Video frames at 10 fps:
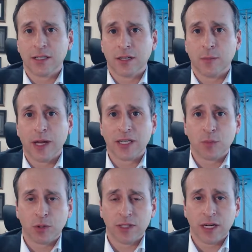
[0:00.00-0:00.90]
some
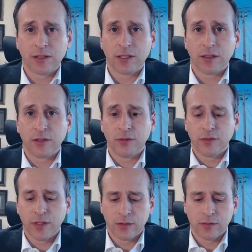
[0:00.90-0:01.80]
experts out there in the
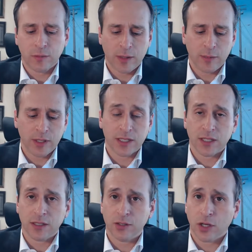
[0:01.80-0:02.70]
field. Maybe
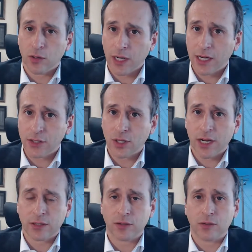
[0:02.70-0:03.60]
it's a general
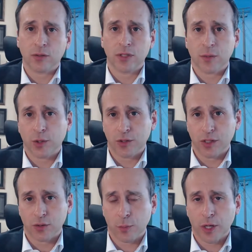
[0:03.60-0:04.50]
contractor or somebody who
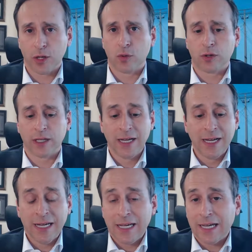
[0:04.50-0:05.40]
does repair work,
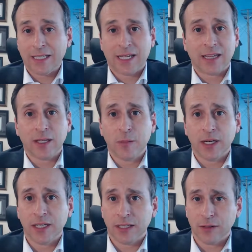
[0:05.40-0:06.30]
and get them
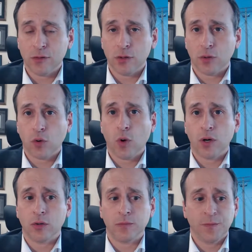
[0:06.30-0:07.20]
in and give you a
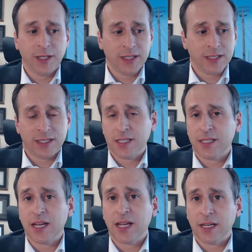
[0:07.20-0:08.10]
quote to
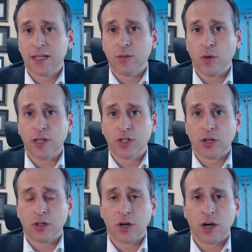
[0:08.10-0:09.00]
say what it's
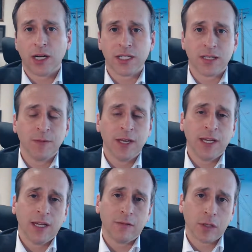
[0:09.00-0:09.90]
going to cost.
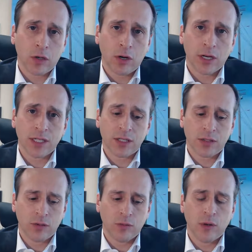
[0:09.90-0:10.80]
If the cost
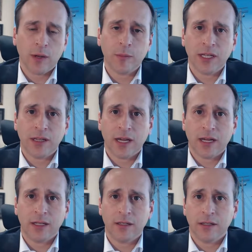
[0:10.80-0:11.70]
to remedy
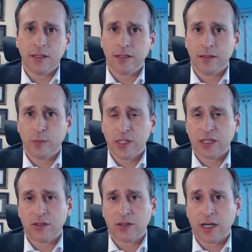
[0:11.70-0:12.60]
the
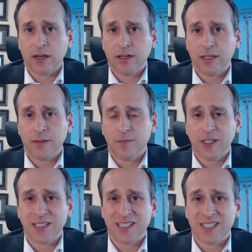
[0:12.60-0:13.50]
particular area
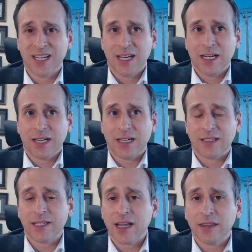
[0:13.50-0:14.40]
is
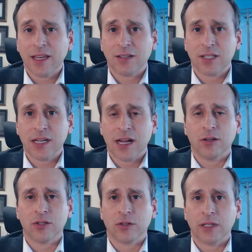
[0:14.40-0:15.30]

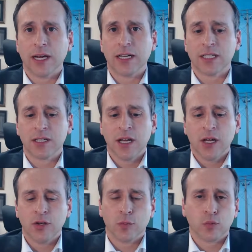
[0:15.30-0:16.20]
$10,000 or less,
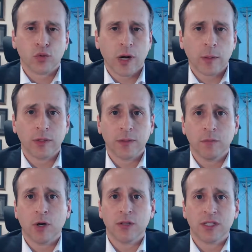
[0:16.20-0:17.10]
it's probably
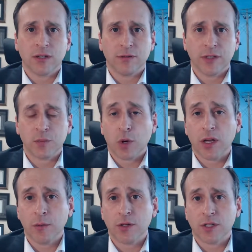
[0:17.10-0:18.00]
most
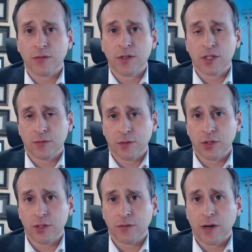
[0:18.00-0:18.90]
efficient for
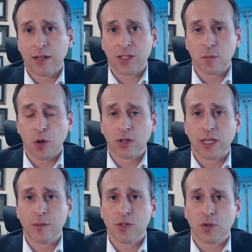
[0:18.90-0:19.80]
you to file a small
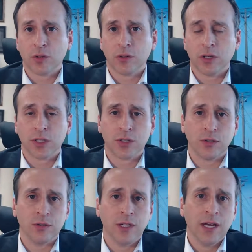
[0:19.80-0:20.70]
claims court lawsuit